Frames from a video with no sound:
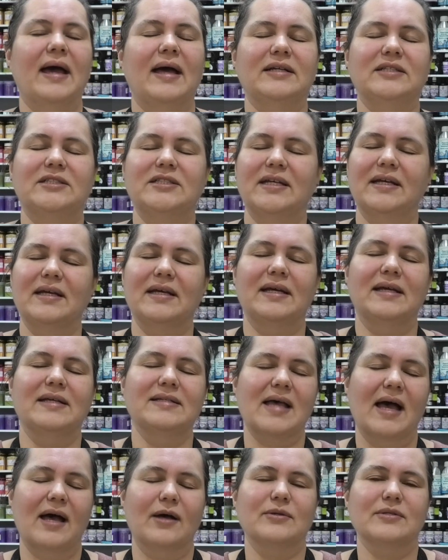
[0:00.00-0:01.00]
and she
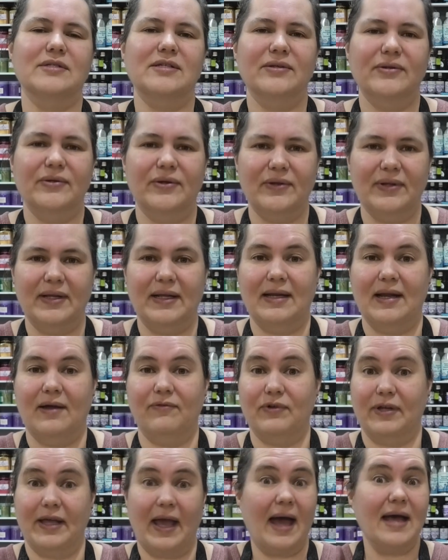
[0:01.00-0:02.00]
is absolutely
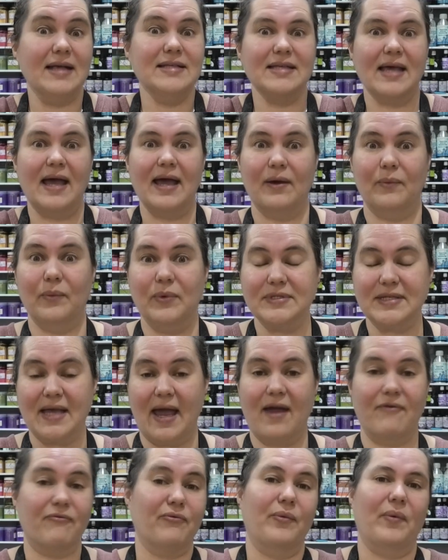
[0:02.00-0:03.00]
lovely, as was
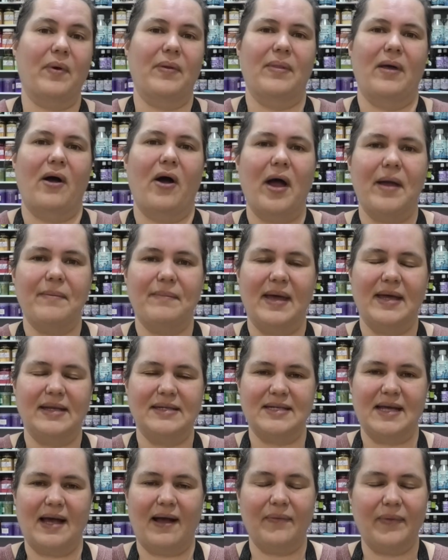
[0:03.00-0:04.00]
everyone that I met
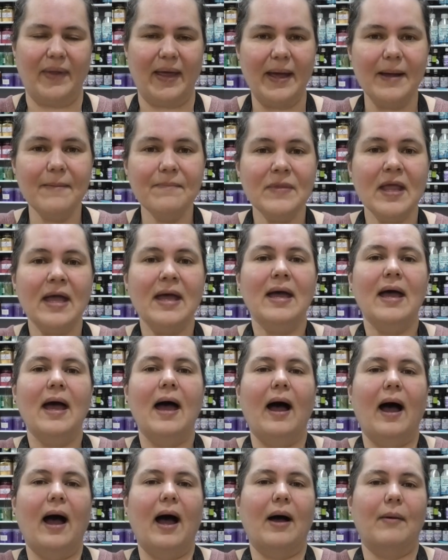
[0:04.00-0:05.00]
down there.
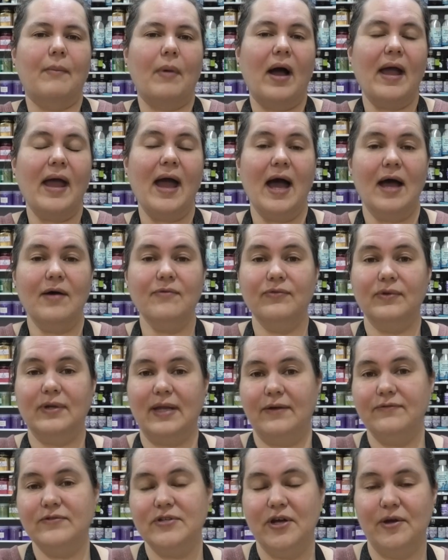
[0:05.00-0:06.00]
I have
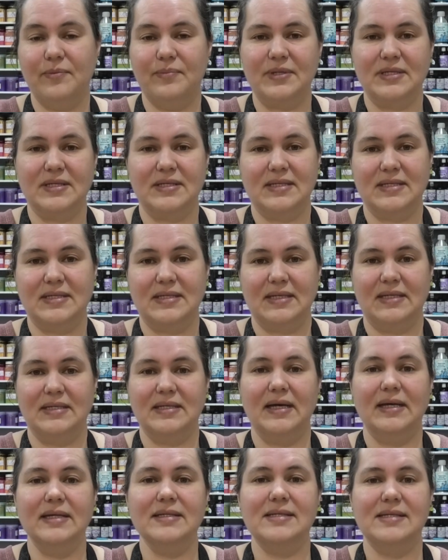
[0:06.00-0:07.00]
left her business
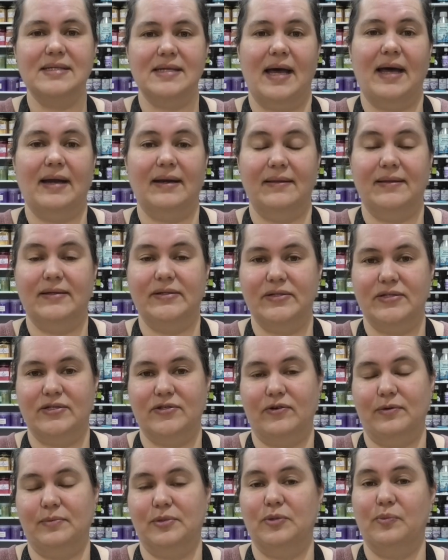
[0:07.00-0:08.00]
details down in the
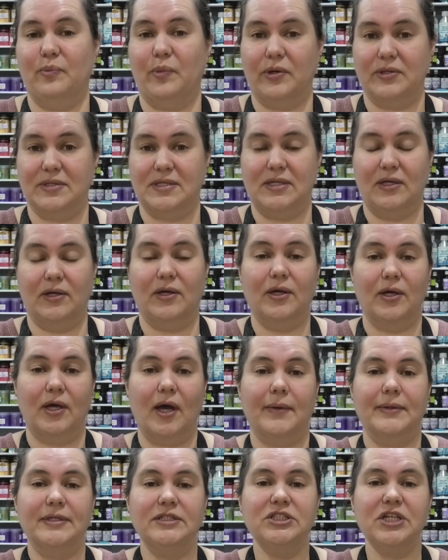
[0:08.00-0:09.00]
description box so you can
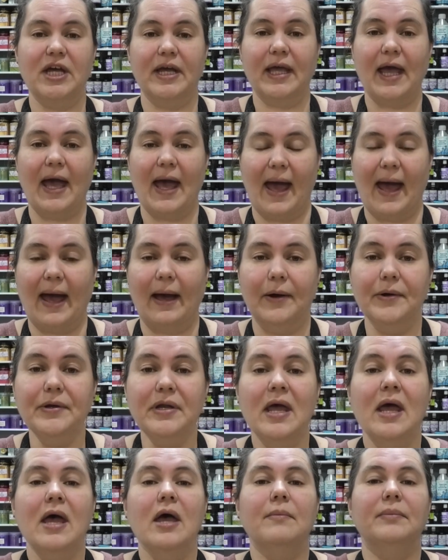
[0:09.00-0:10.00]
go and check her out,
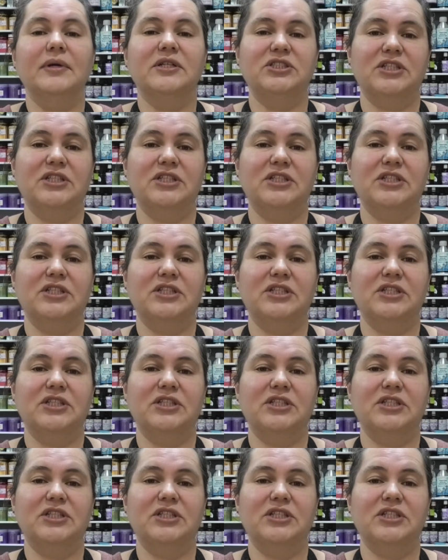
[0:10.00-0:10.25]
but